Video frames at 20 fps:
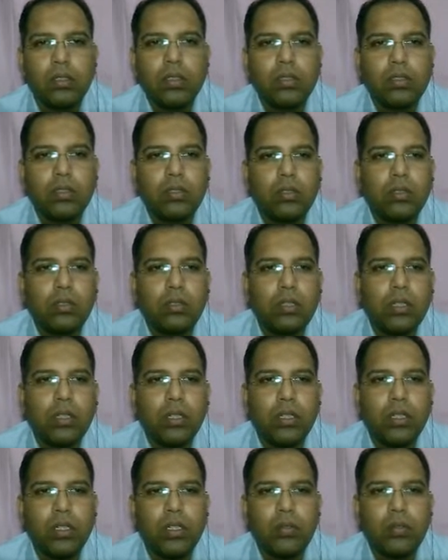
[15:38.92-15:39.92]
So
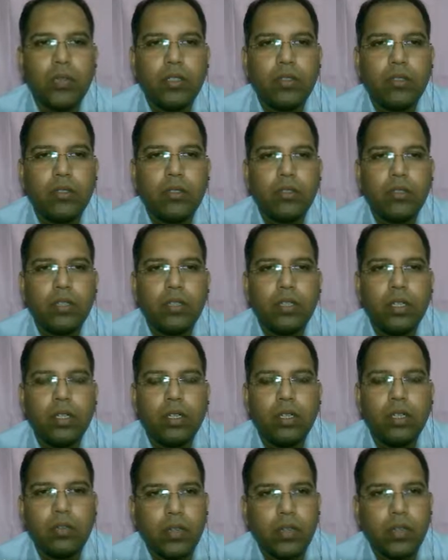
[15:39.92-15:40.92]

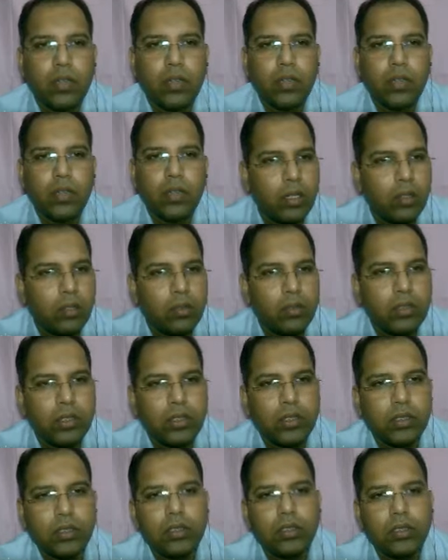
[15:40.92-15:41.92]

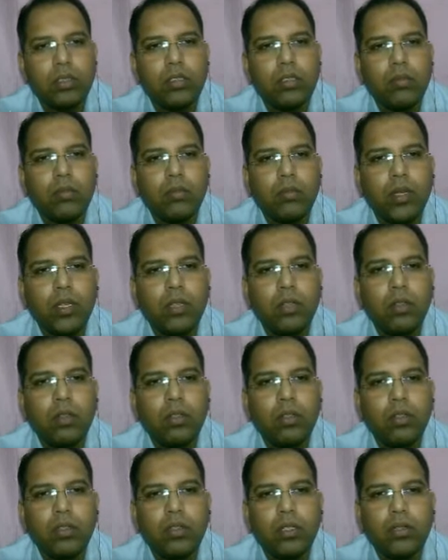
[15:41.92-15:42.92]
dermatophytosis, because
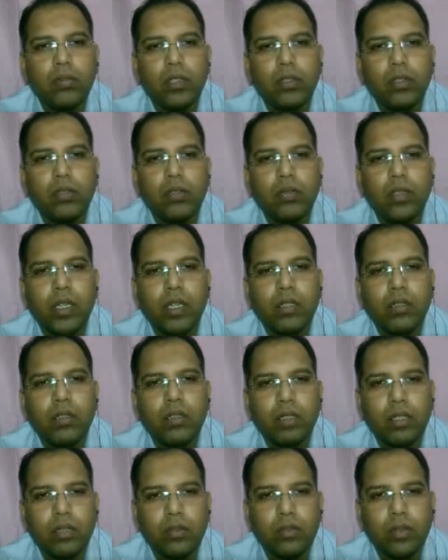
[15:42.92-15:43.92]
of
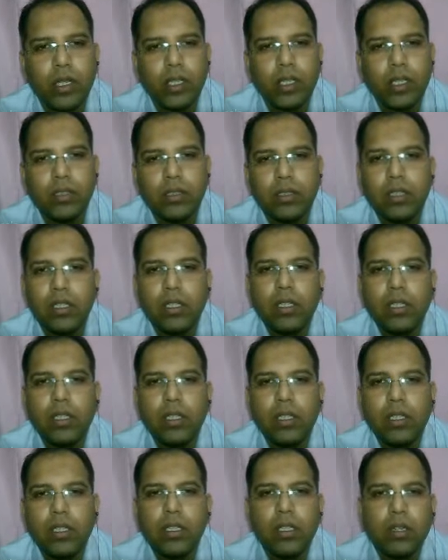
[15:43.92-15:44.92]
dermatophytes
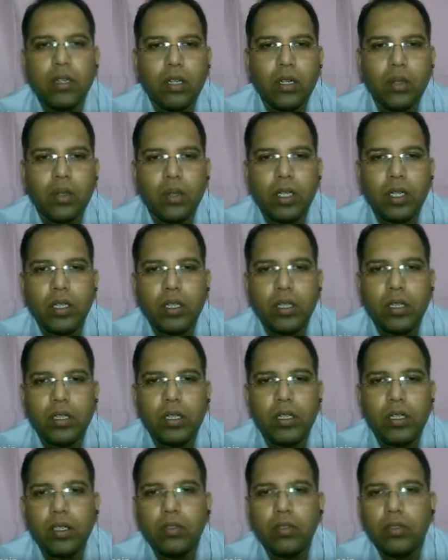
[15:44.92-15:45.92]
require
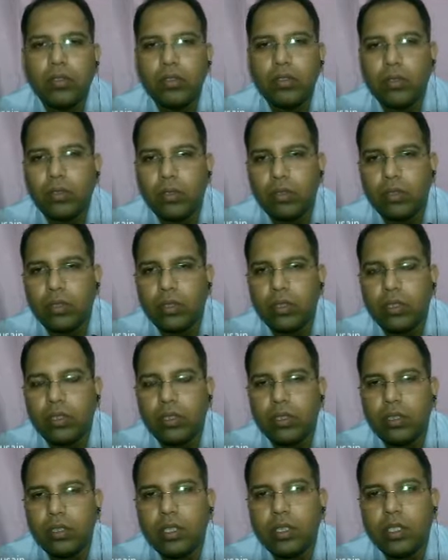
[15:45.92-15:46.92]
keratin for growth.
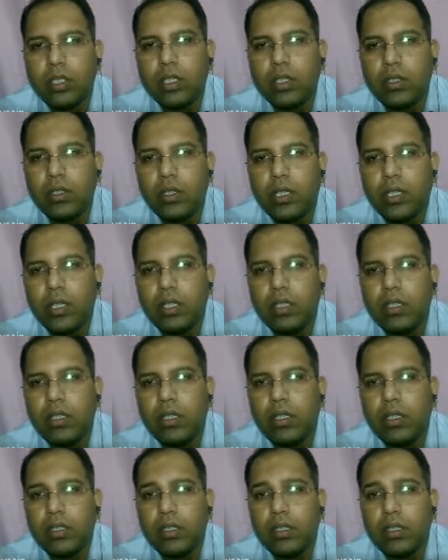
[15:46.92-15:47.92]
They are
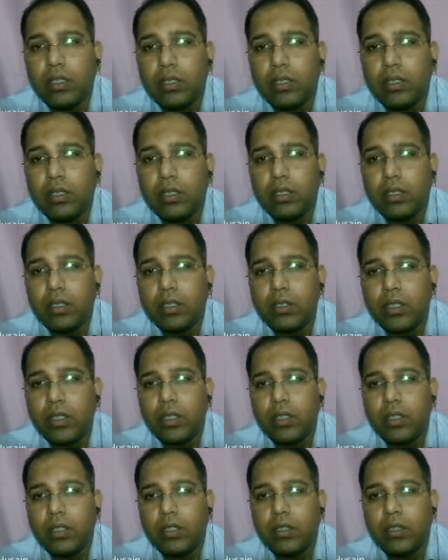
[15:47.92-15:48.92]

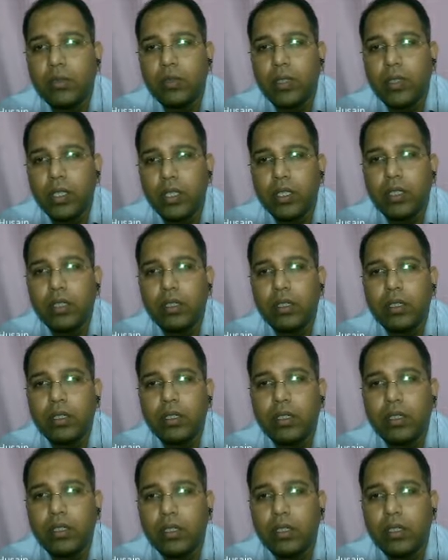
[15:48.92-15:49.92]
restricted to hair,
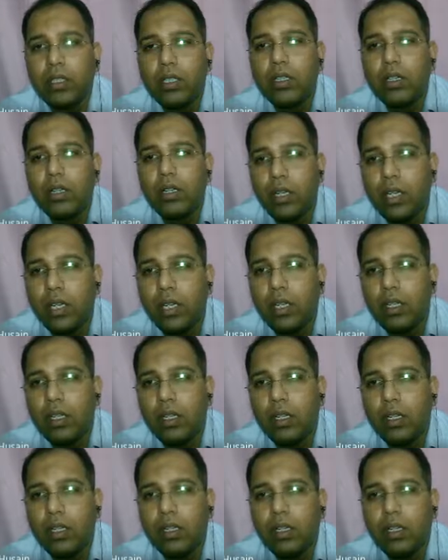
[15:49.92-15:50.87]
nail,